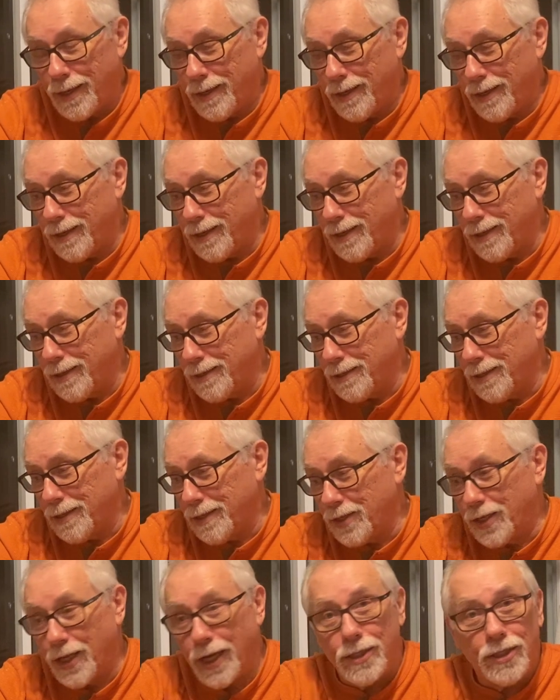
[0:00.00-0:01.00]

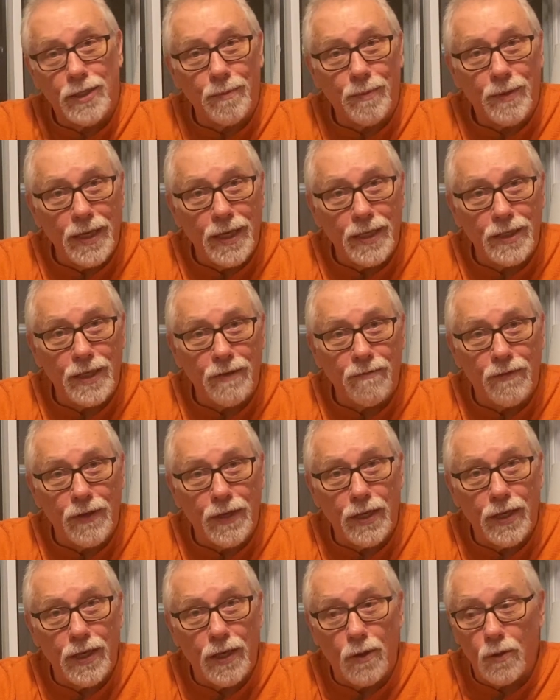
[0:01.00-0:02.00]
done some things in
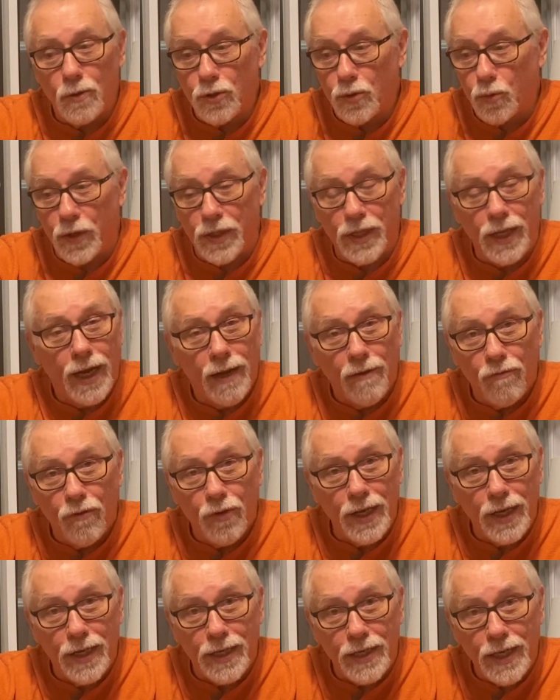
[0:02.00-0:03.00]
videos with
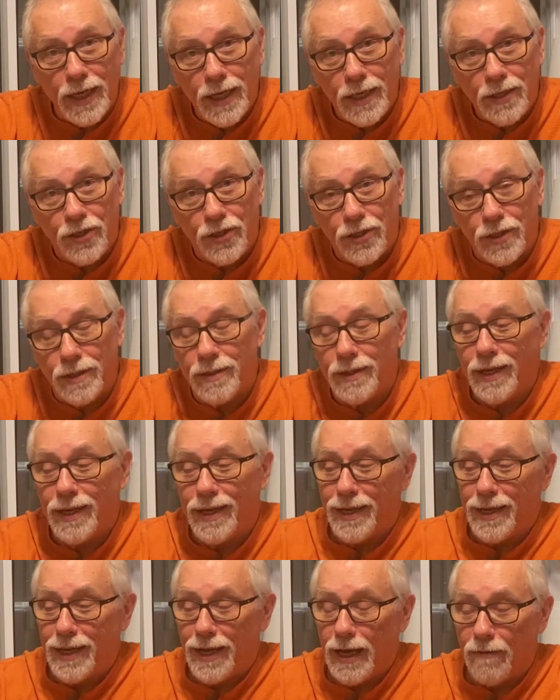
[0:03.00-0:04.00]
every intention
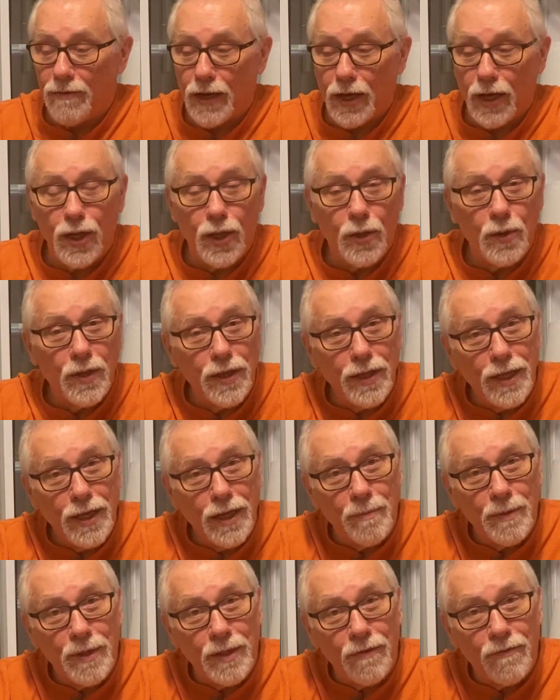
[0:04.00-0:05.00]
of including
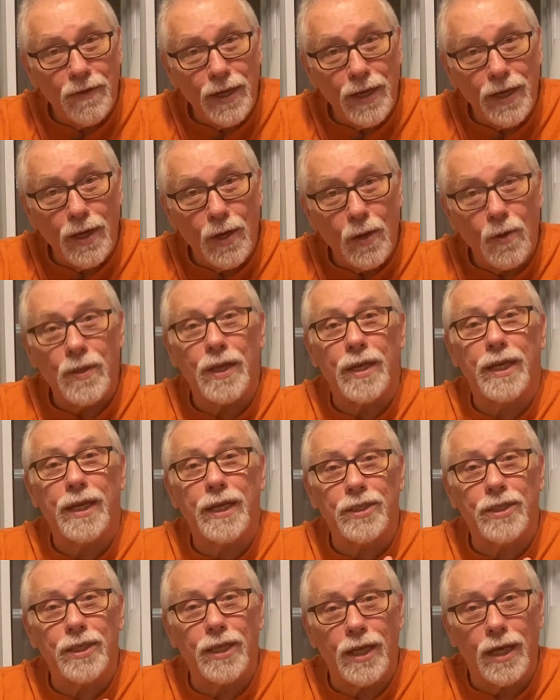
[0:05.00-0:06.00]
them in the video that
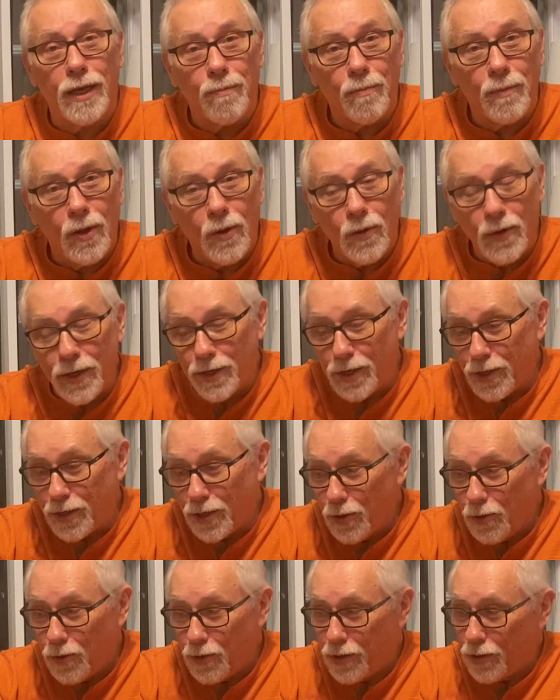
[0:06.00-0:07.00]
gets uploaded to
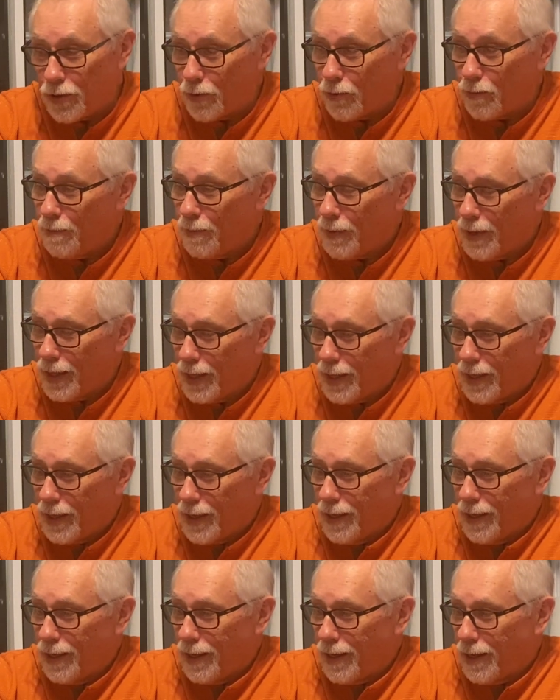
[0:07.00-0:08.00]
YouTube.
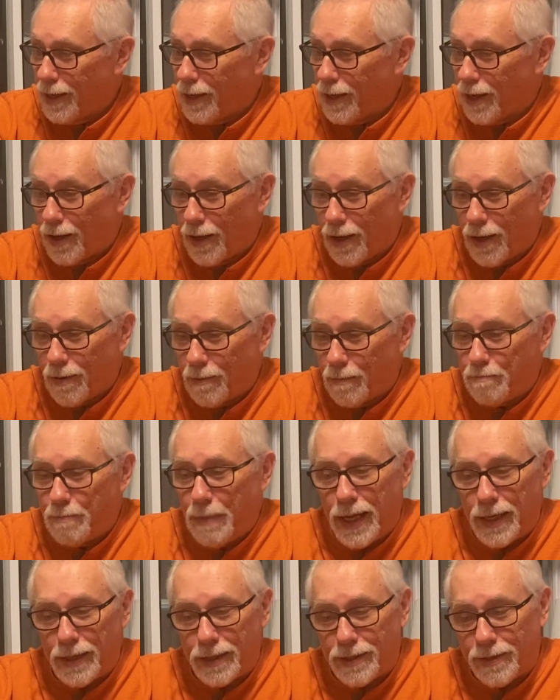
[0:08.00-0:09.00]

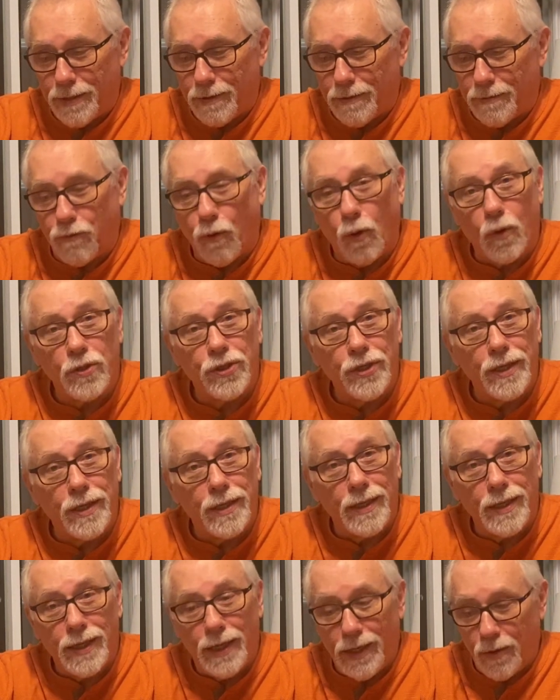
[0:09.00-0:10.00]
But
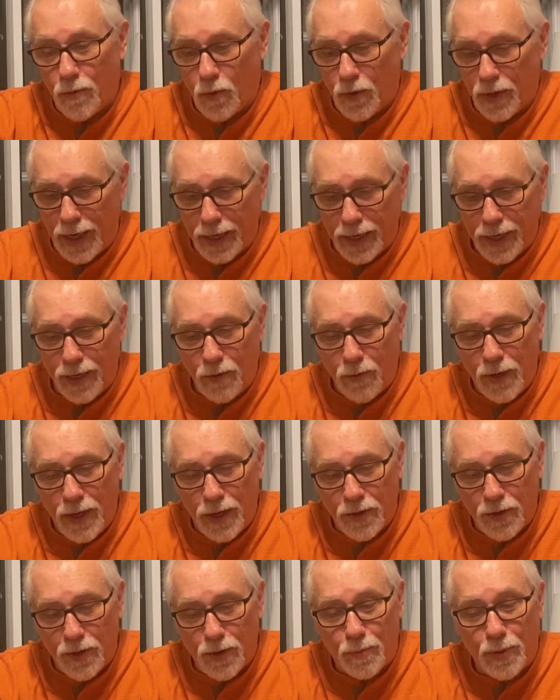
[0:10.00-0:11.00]
fortunately, when I get
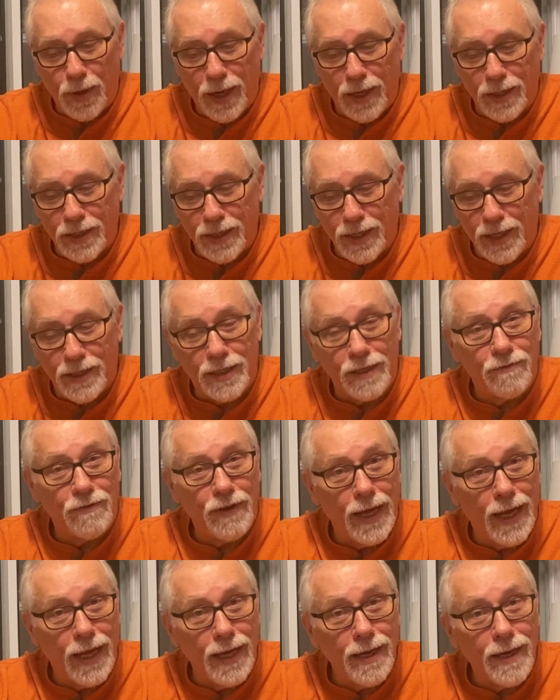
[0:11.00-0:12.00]
around to the process
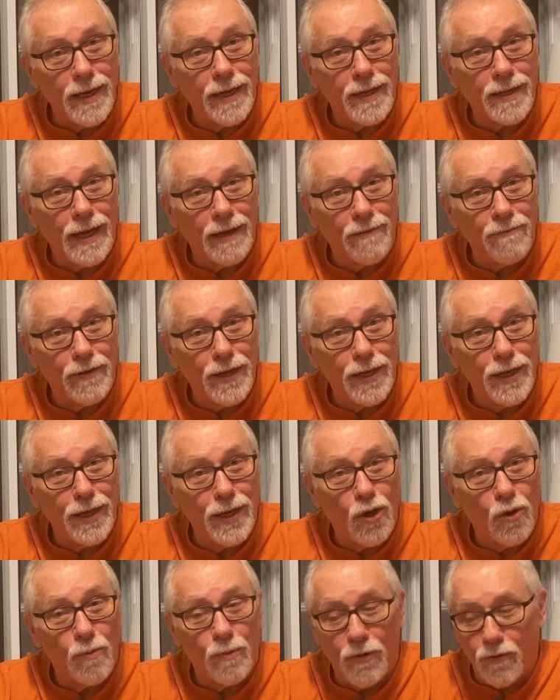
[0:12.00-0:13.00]
of editing that
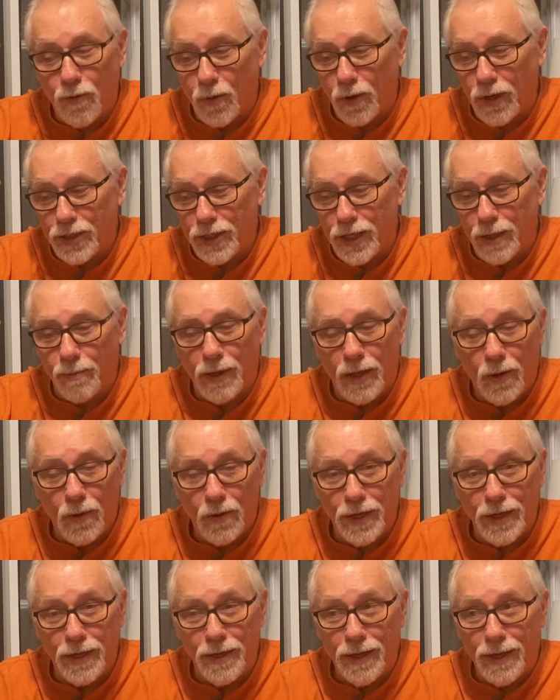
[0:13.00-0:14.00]
video before it's
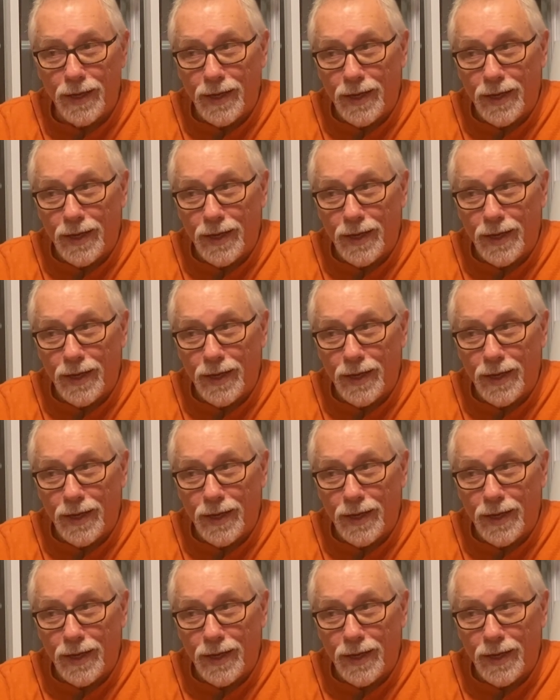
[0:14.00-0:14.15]
uploaded,